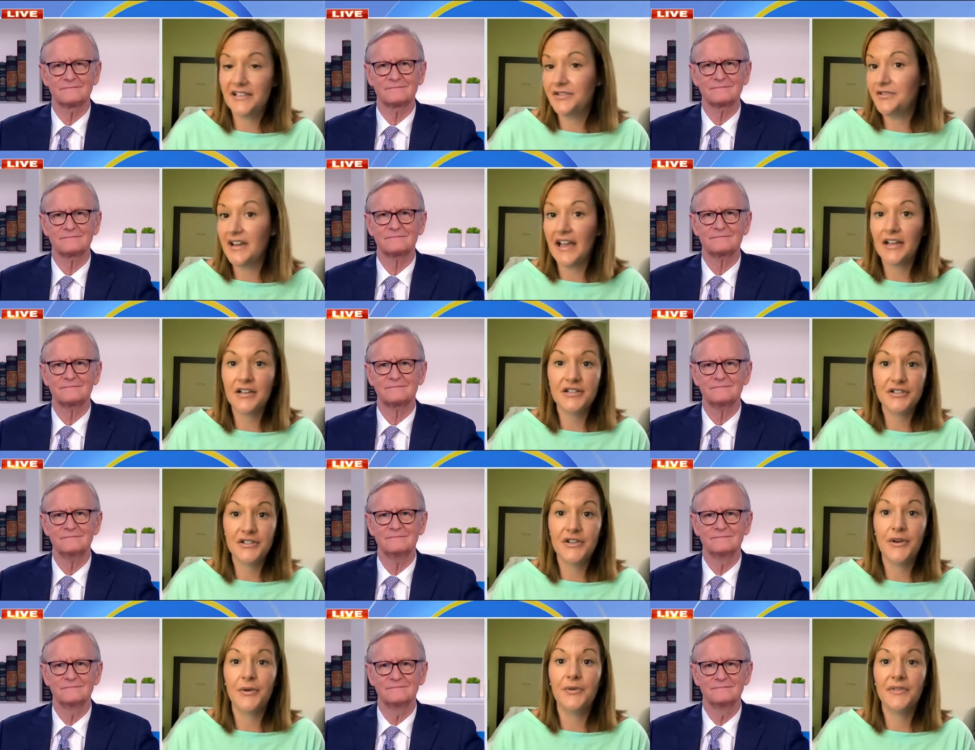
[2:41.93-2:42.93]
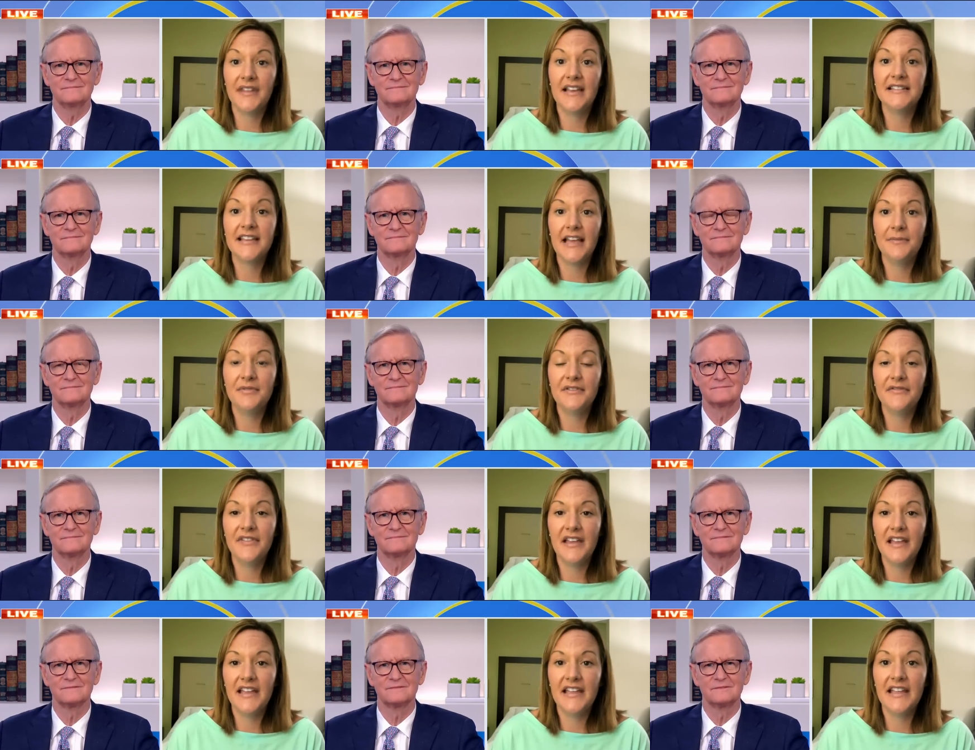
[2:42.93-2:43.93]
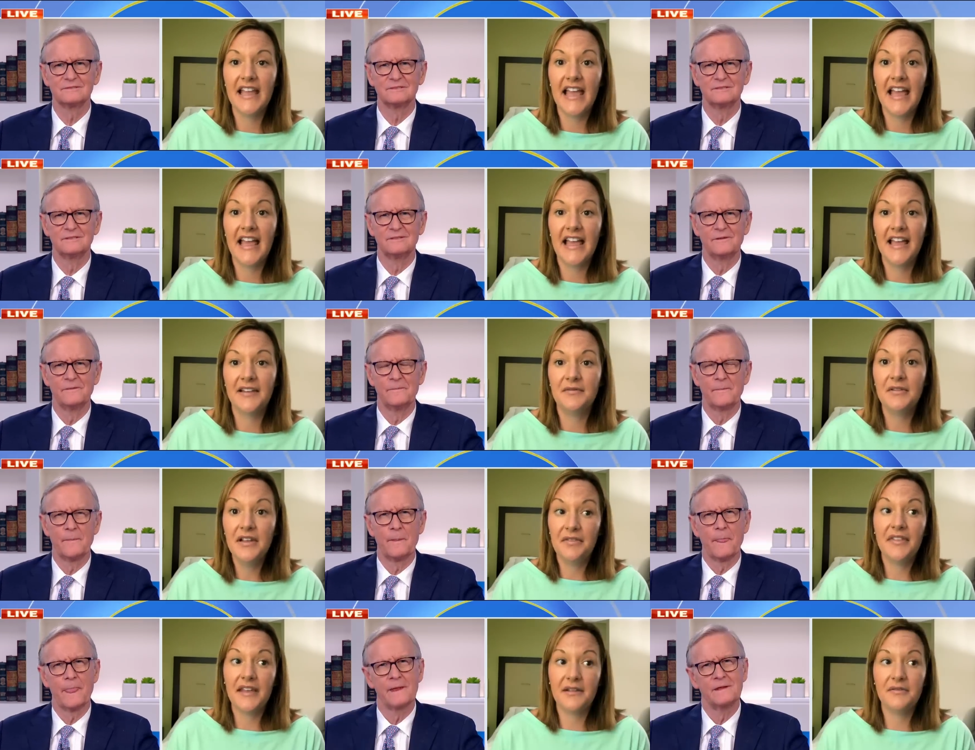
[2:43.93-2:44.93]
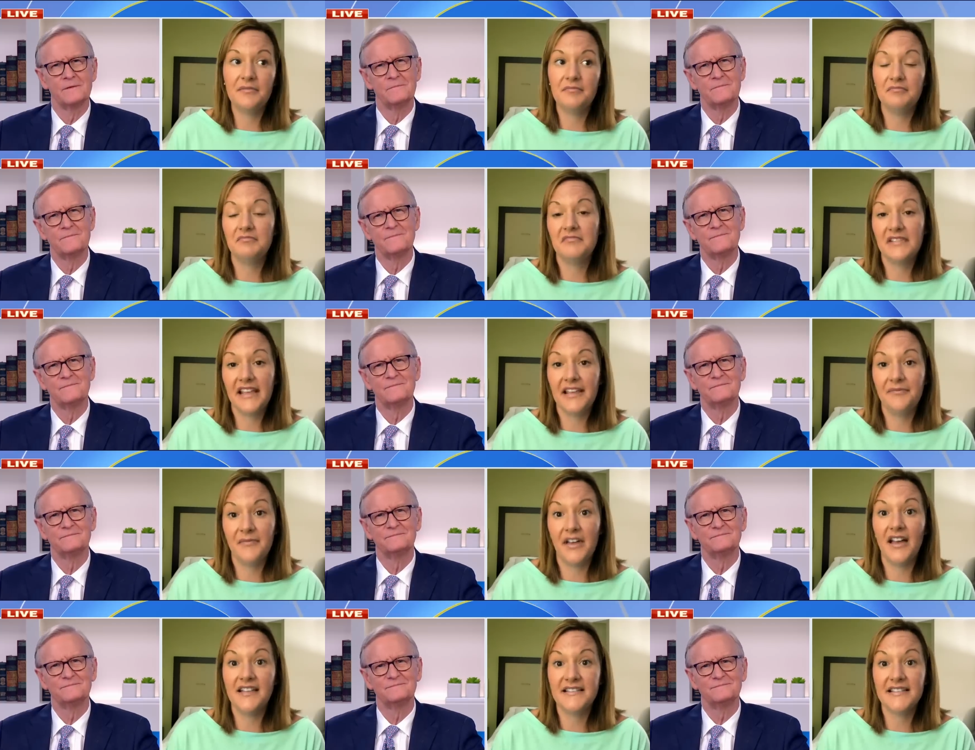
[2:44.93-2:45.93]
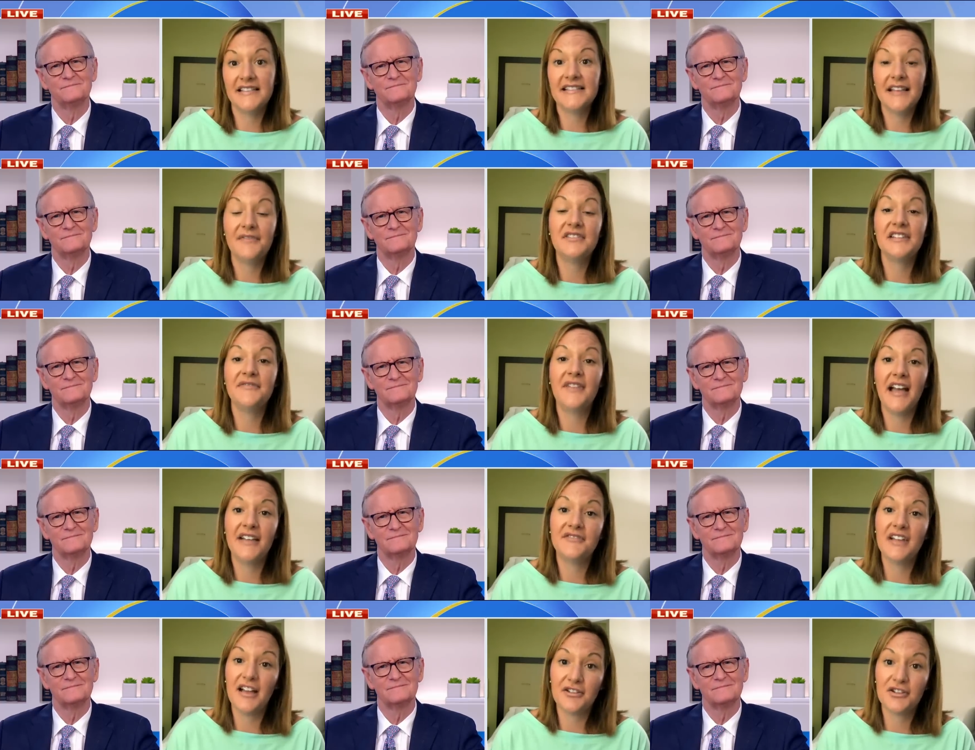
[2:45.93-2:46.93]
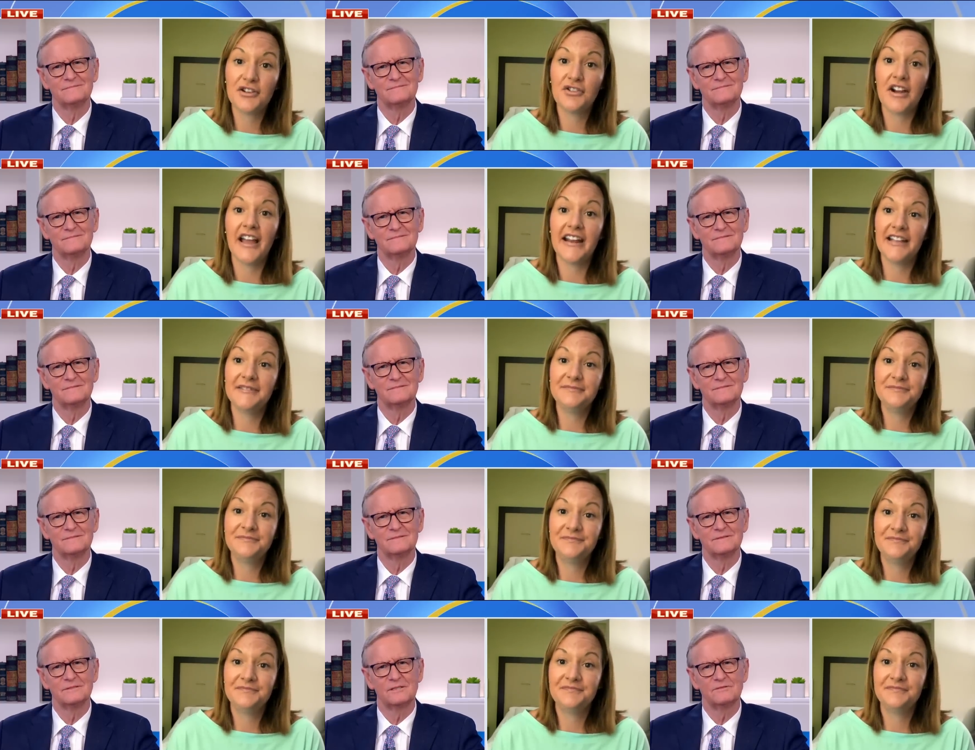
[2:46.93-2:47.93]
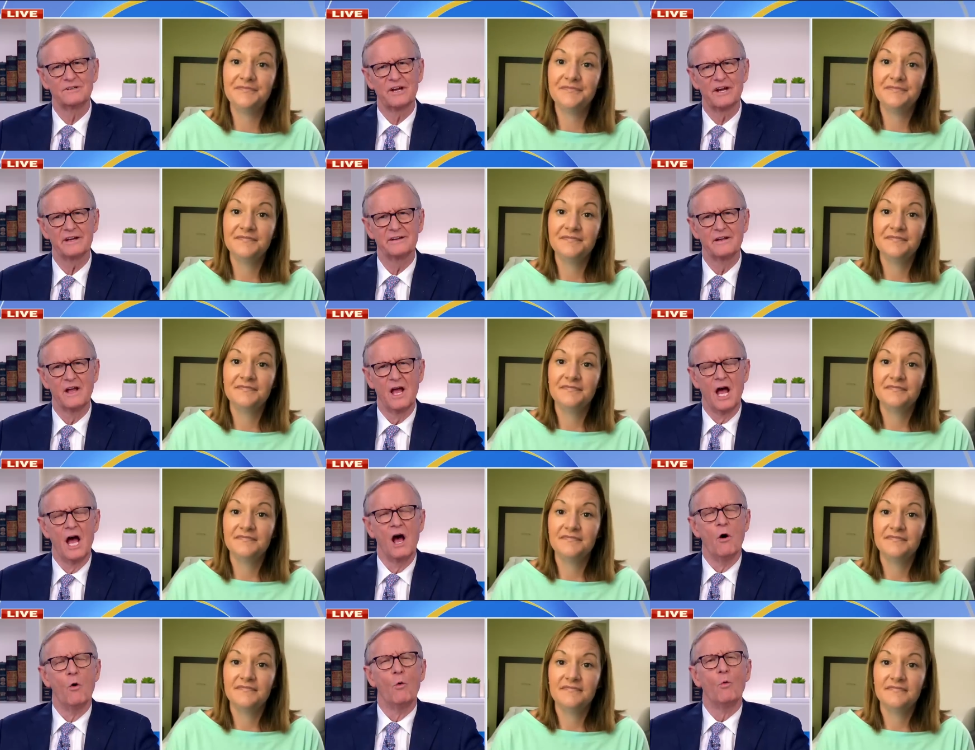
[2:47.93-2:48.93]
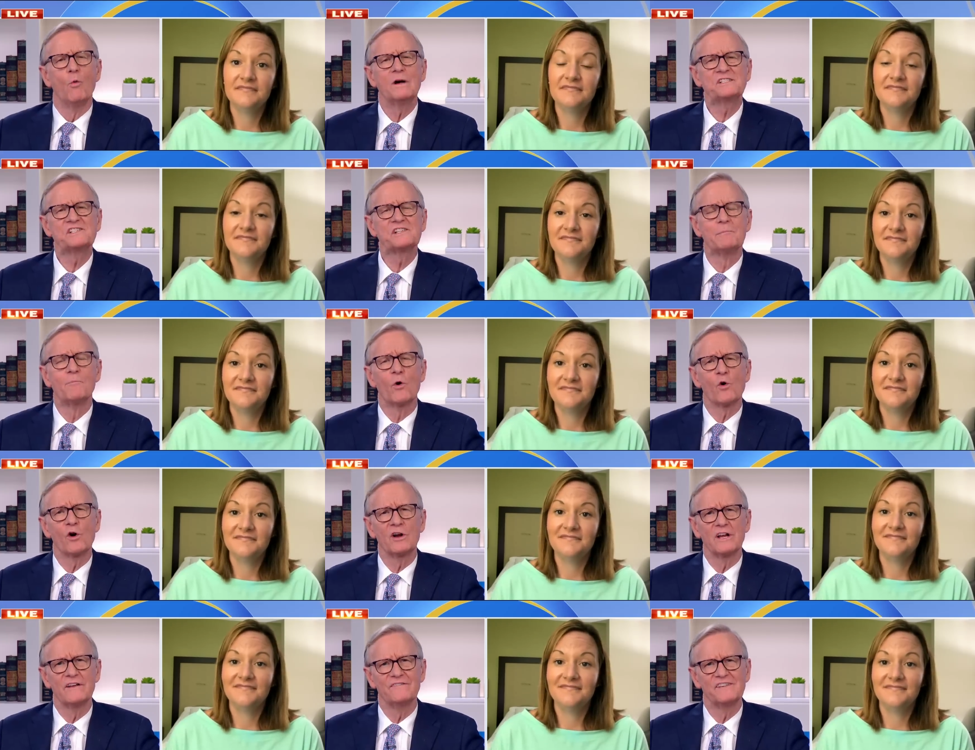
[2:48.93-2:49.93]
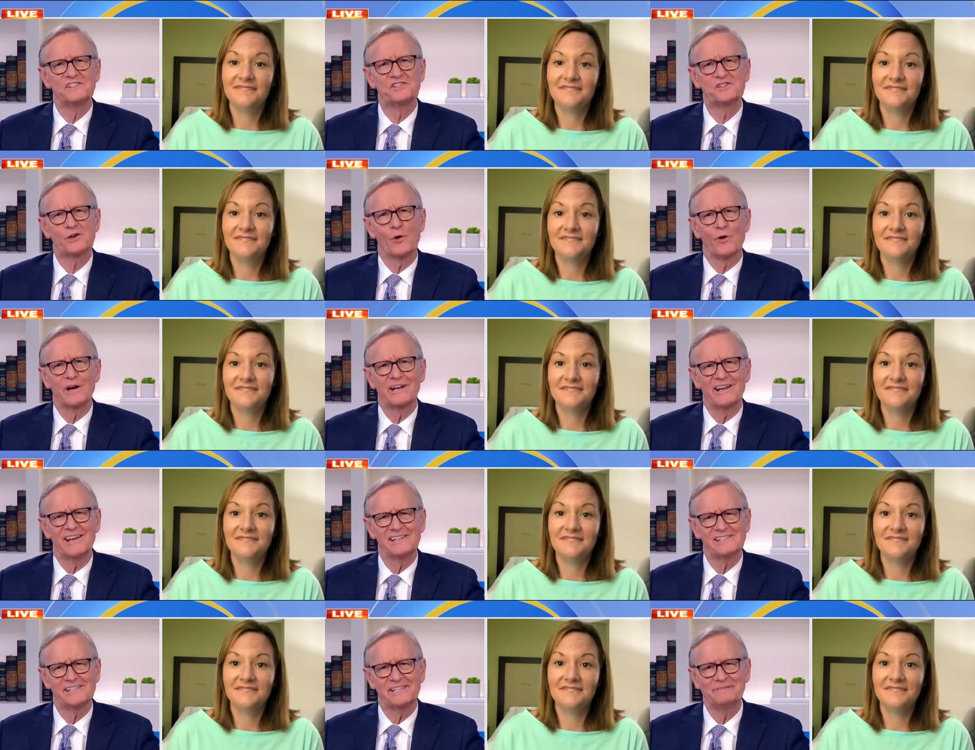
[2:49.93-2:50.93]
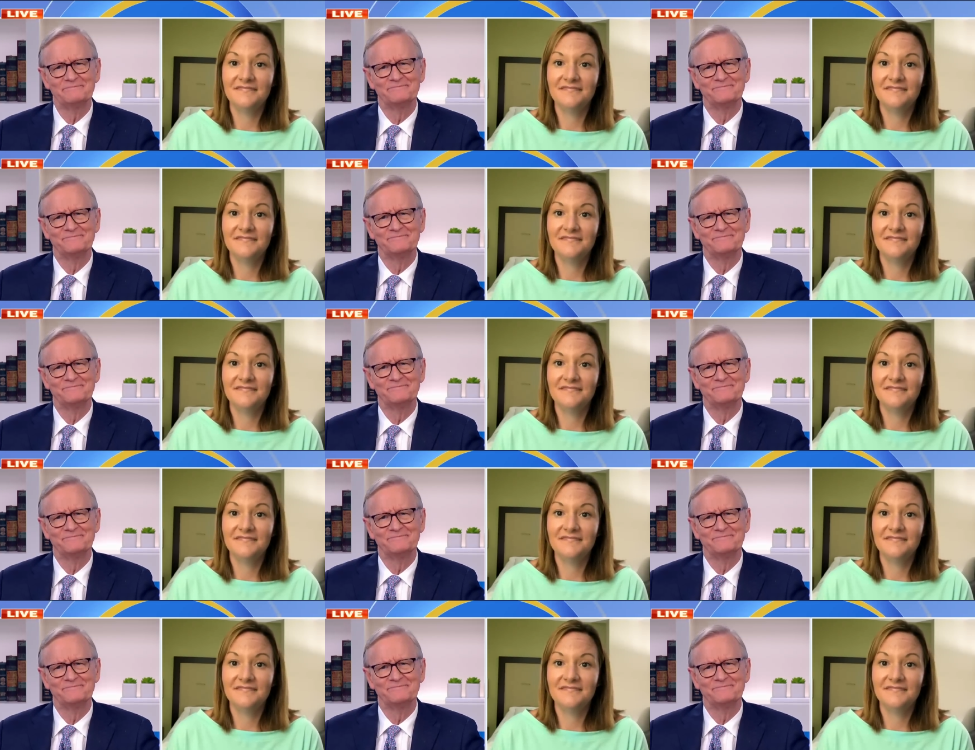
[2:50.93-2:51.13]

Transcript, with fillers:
Speaker 1: they do not condone that type of thing and they gave us a $75 credit
Speaker 2: okay what's the moral of this story lacey